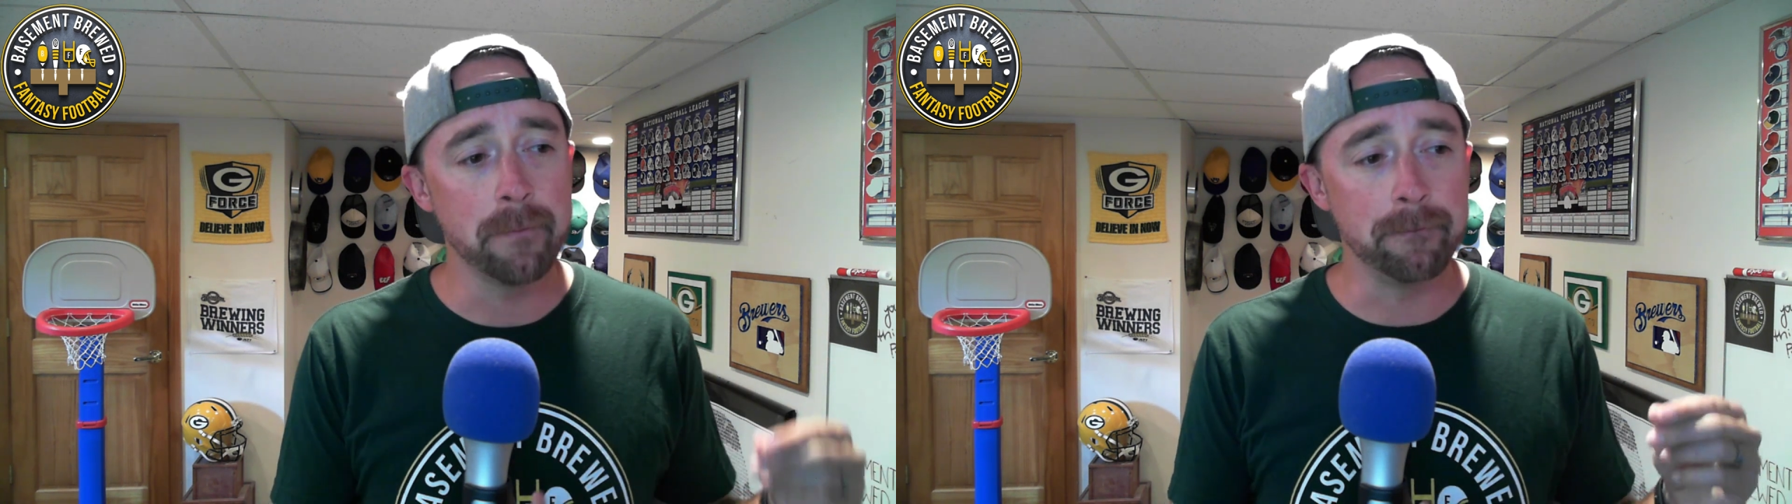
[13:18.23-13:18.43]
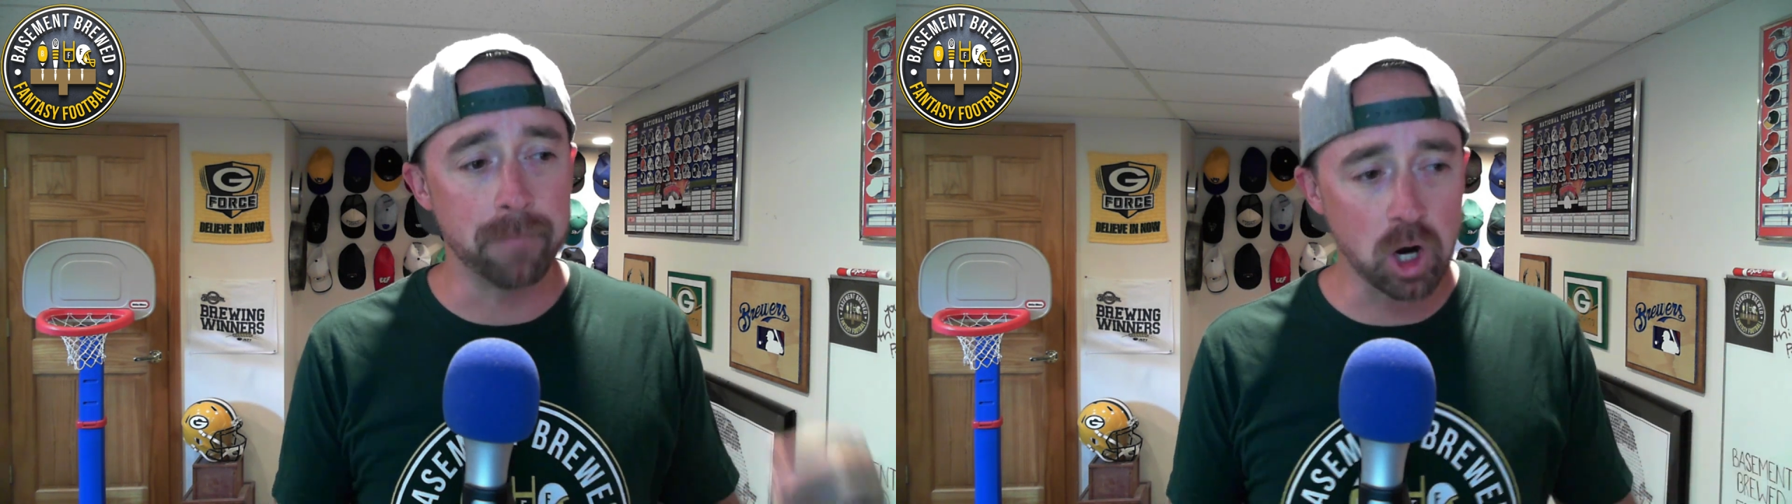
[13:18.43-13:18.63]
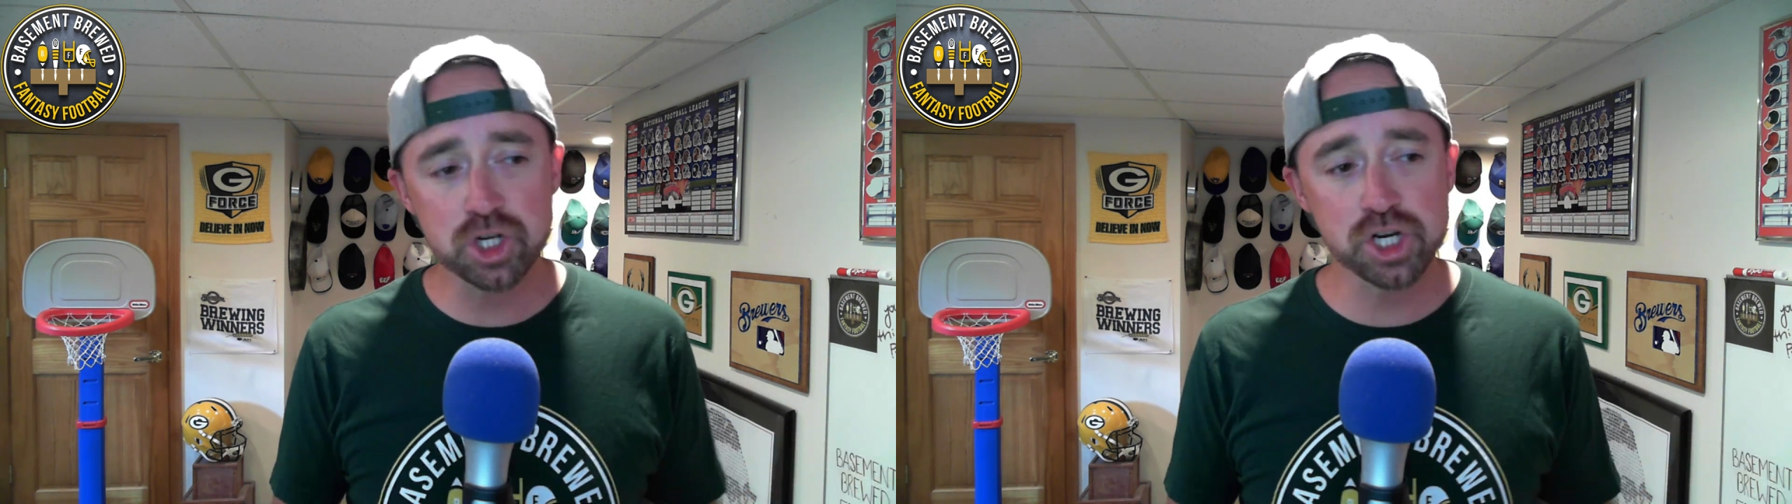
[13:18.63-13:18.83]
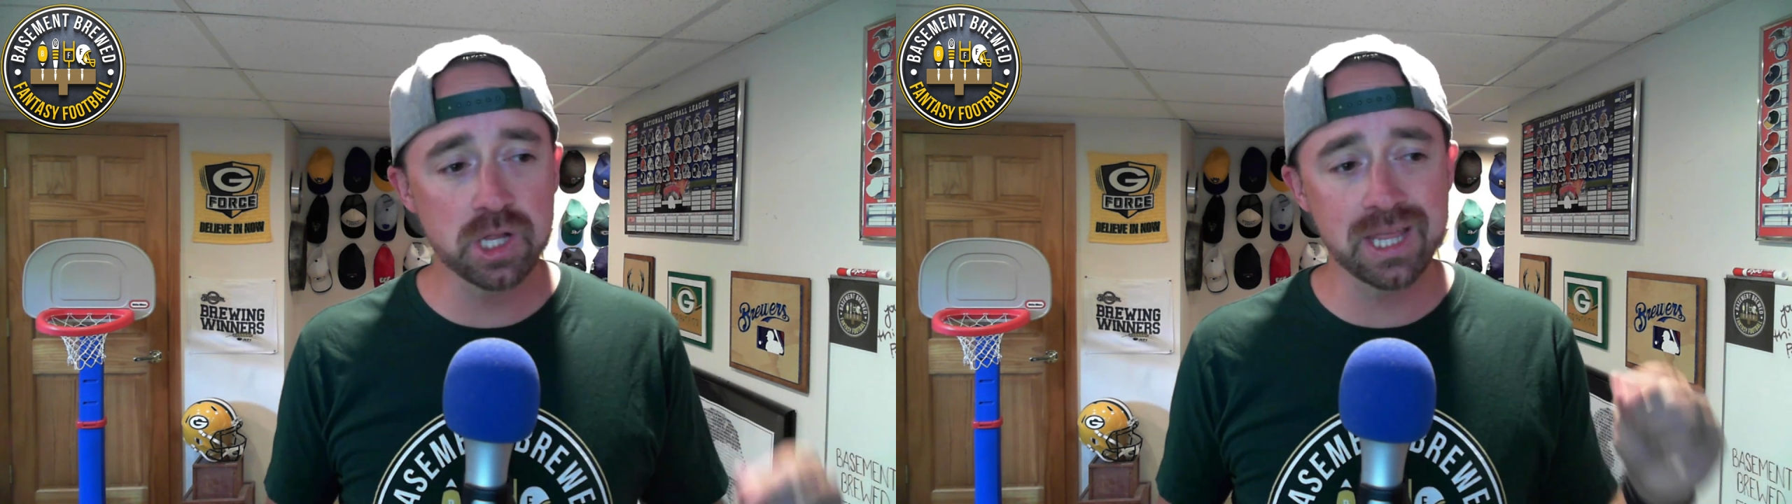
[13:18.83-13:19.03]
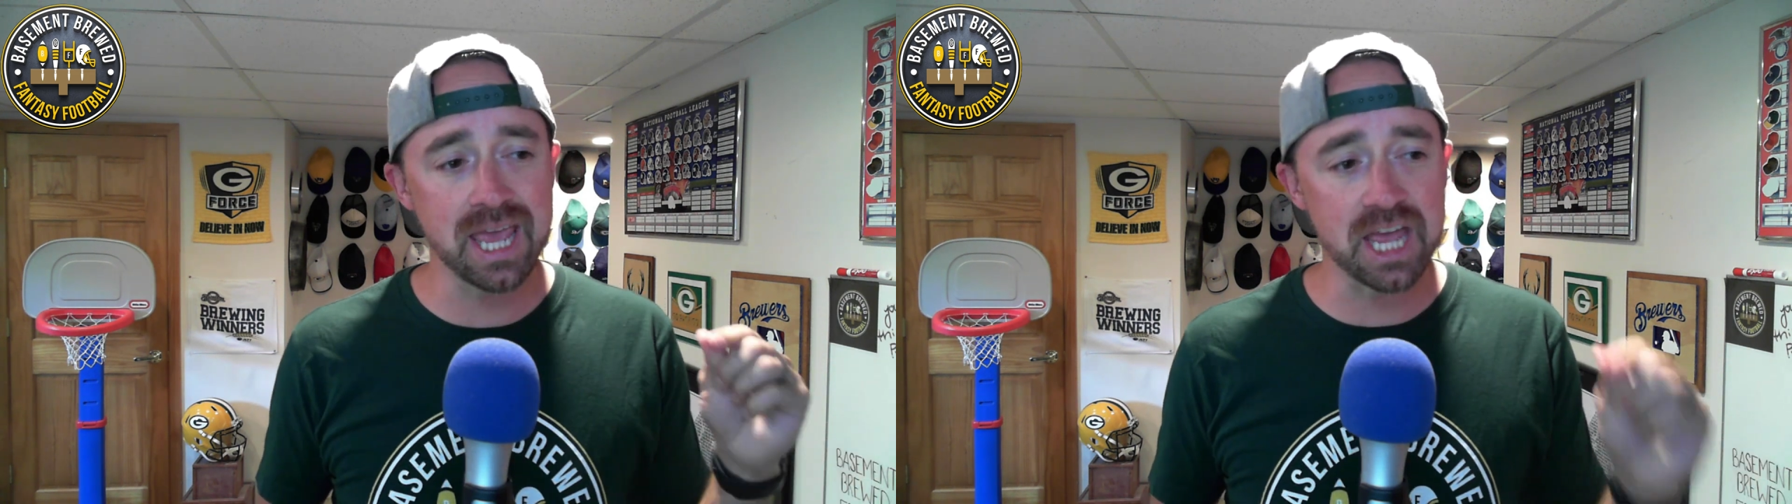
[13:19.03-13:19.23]

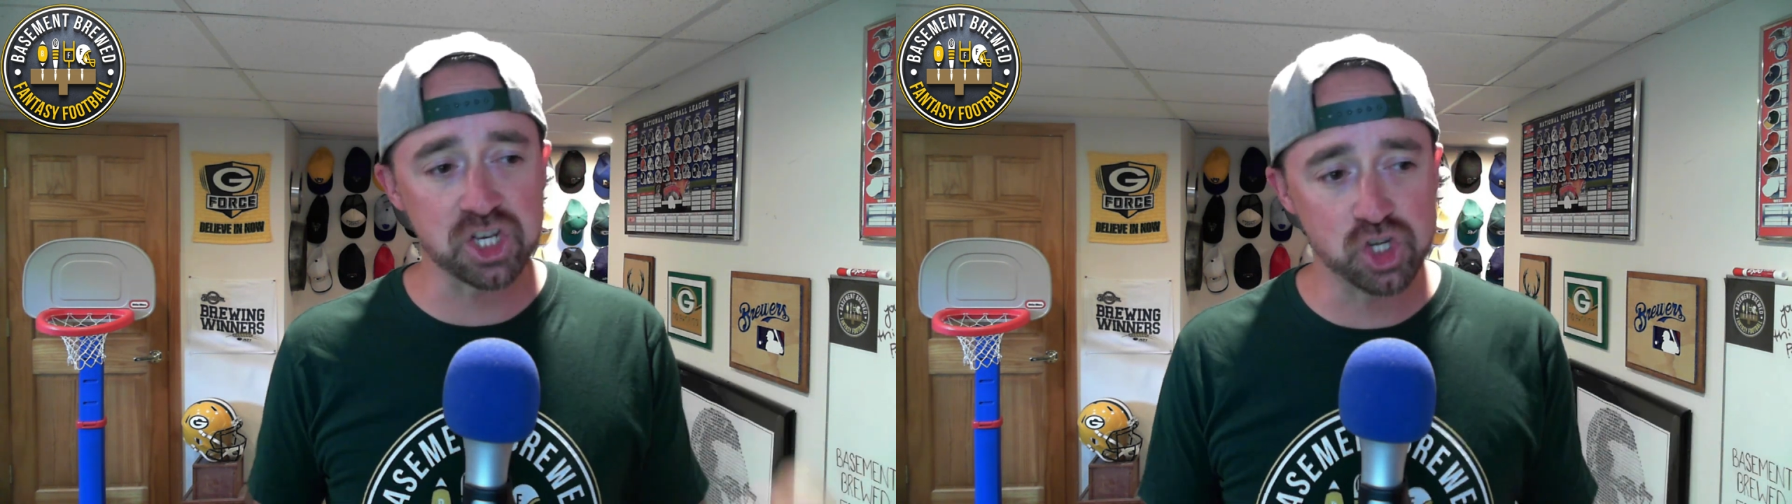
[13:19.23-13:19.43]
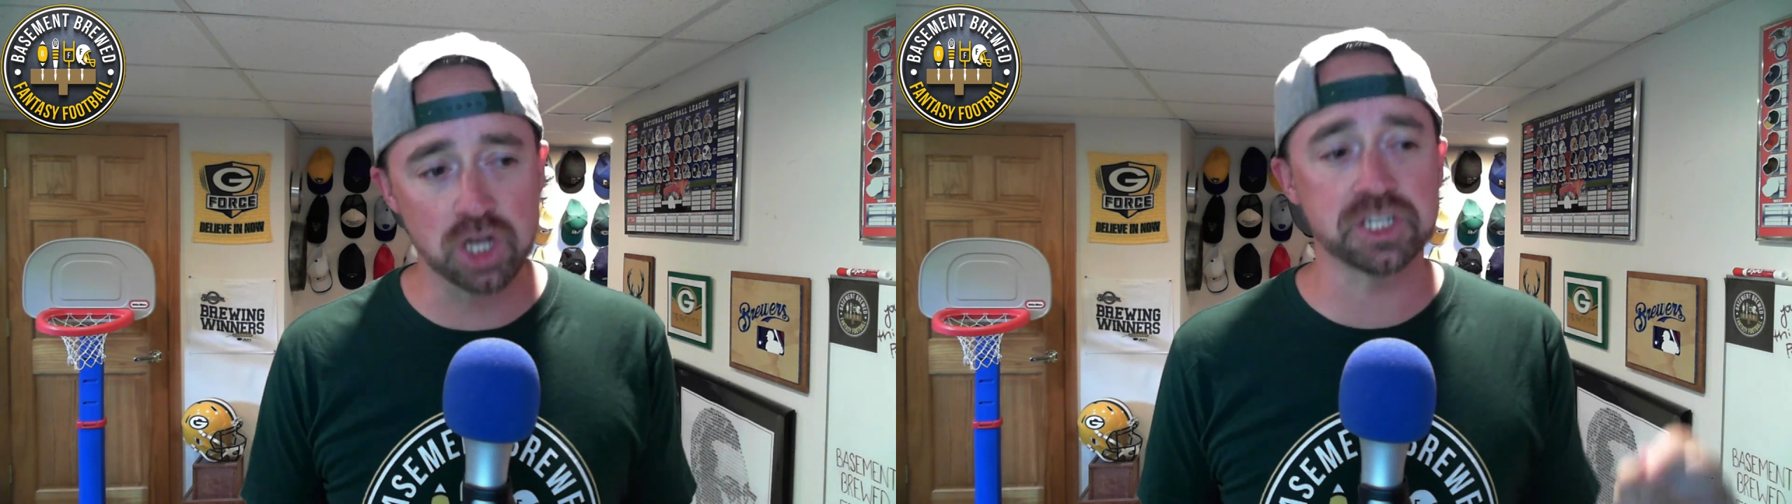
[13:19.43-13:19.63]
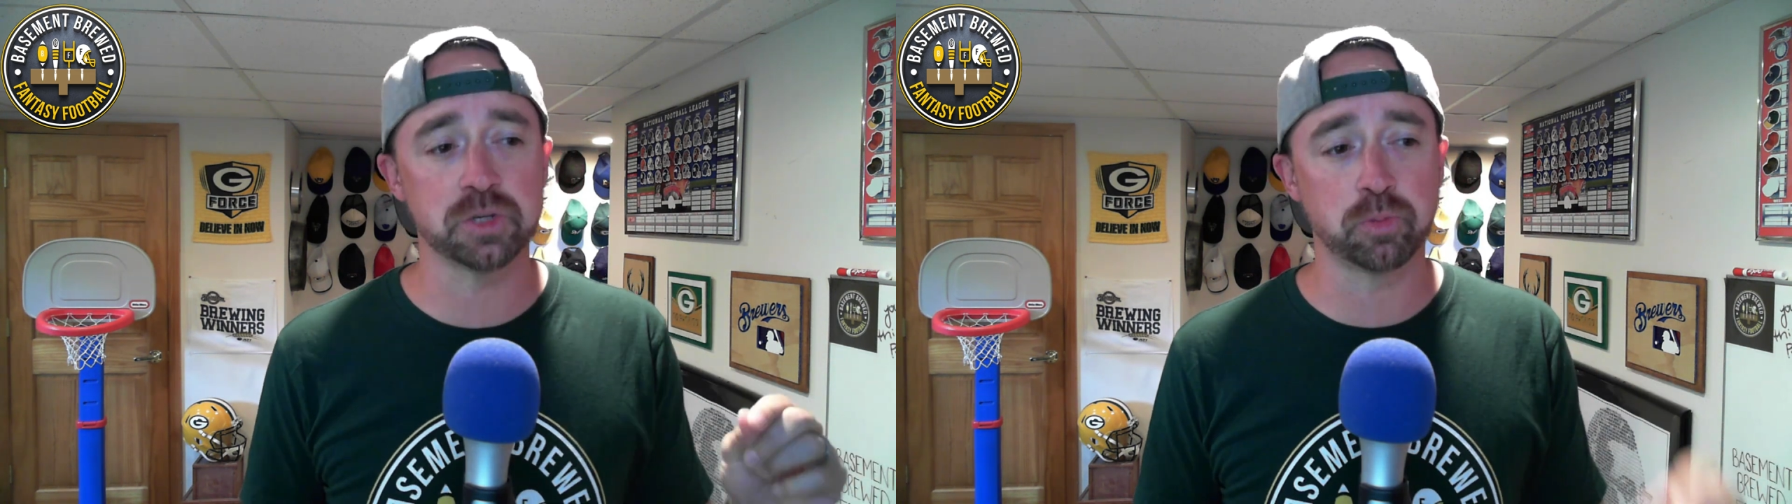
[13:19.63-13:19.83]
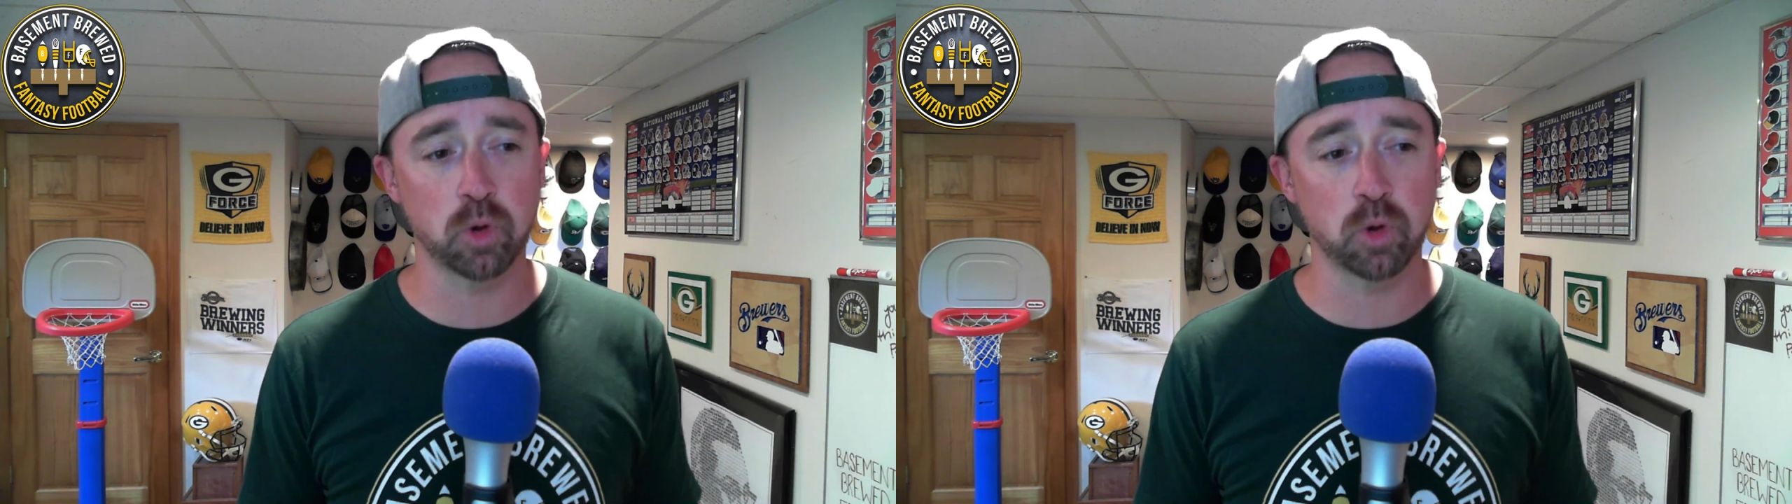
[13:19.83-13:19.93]
marginally adjust